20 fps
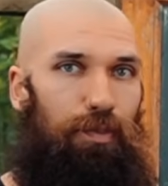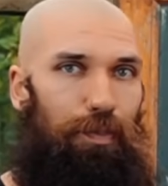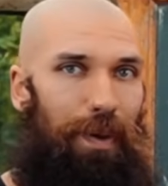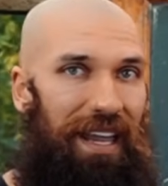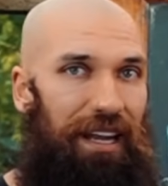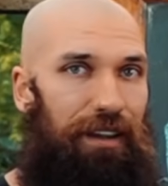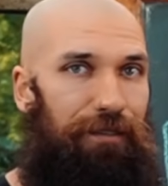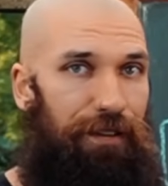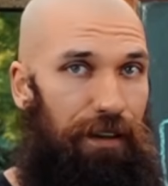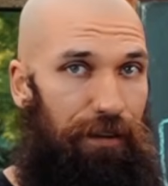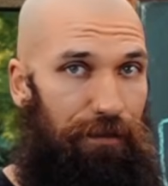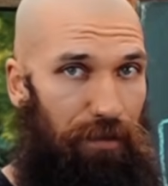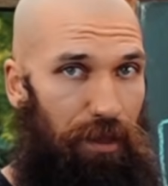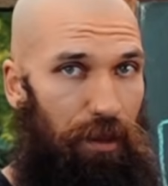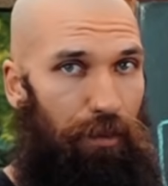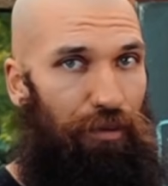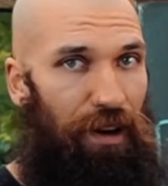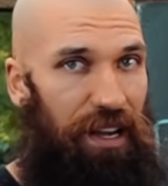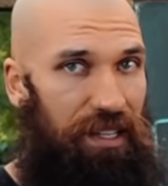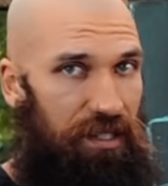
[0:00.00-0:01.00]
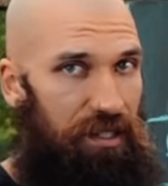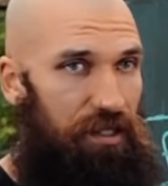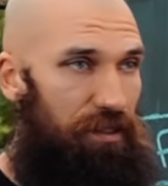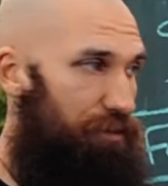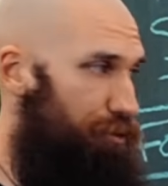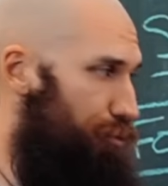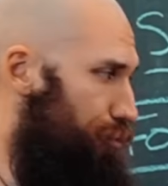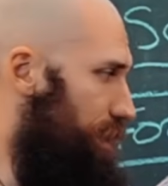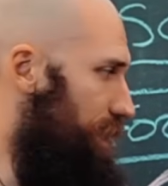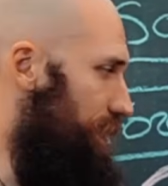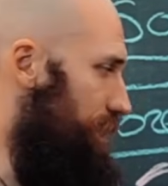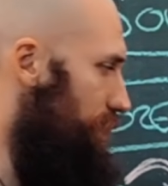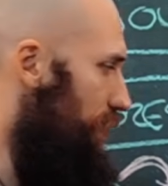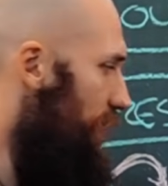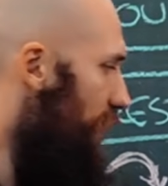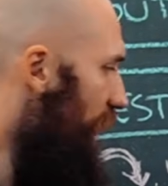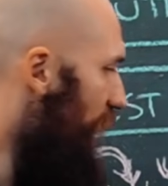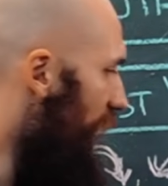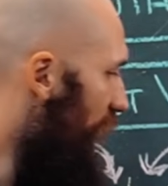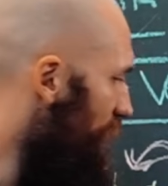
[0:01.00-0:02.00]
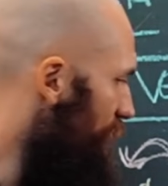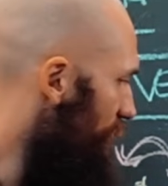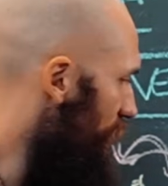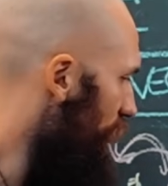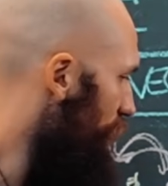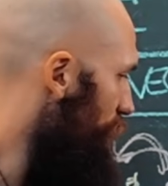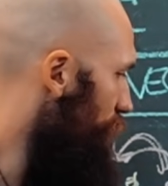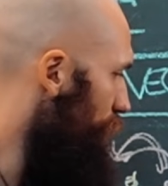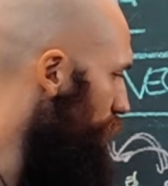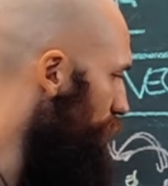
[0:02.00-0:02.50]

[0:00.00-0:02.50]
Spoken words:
benefit from the presence of trees and that